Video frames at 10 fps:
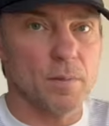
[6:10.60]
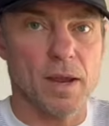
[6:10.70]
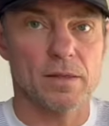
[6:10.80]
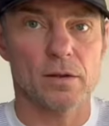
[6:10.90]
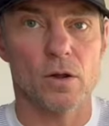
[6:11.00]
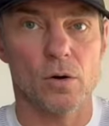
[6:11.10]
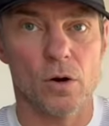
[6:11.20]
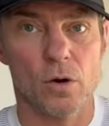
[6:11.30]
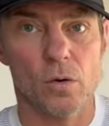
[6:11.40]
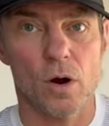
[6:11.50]
to make the
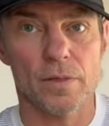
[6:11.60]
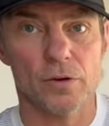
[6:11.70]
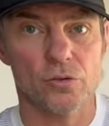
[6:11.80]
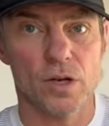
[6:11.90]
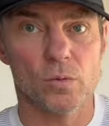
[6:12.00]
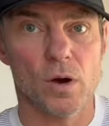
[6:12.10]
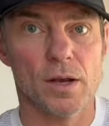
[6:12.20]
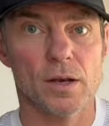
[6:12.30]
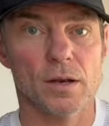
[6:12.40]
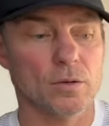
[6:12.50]
logo on the green
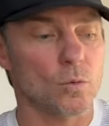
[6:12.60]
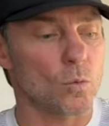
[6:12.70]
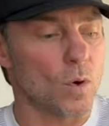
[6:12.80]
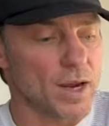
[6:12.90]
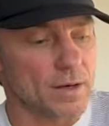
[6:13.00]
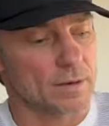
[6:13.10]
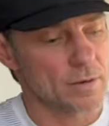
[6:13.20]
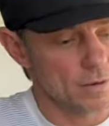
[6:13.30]
one white